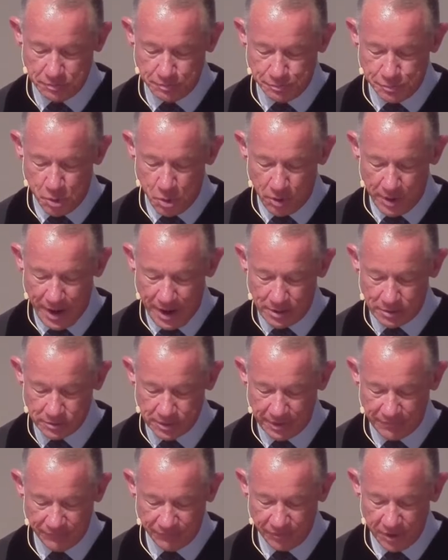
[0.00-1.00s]
pour out
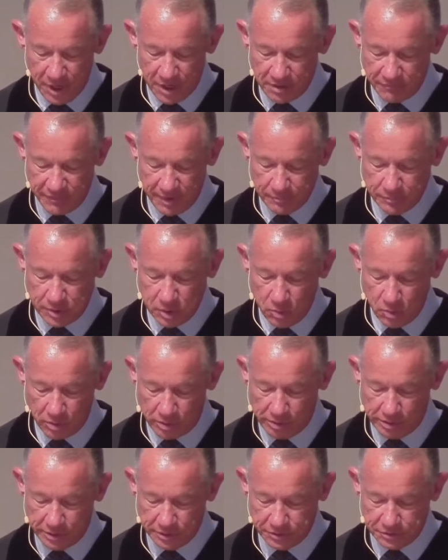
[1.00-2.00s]
a flood of empty
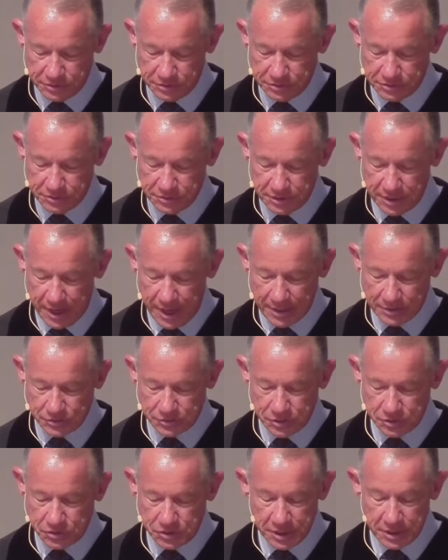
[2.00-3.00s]
words as
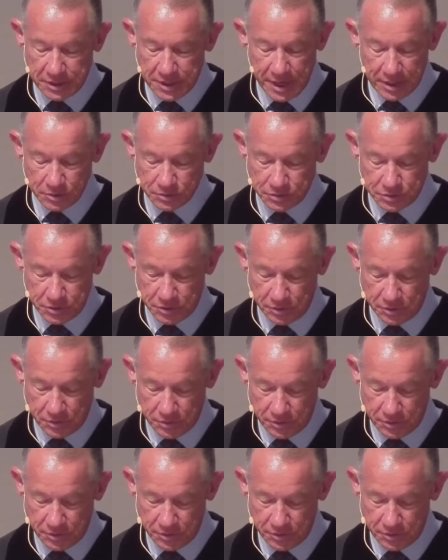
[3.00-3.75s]
the Gentiles do.